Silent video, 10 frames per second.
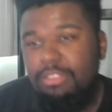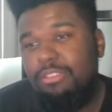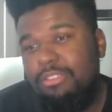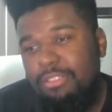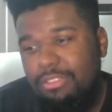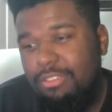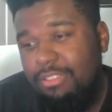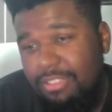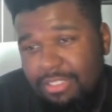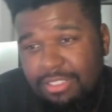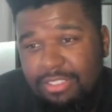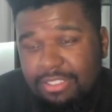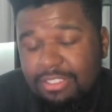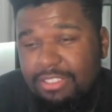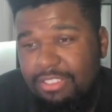
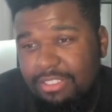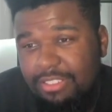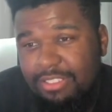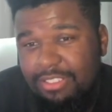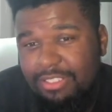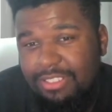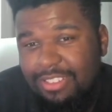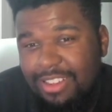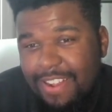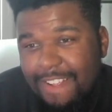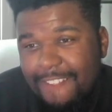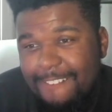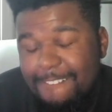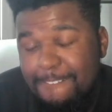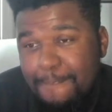
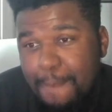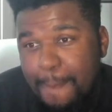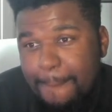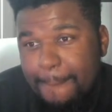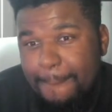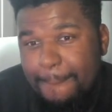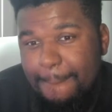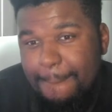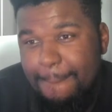(silence)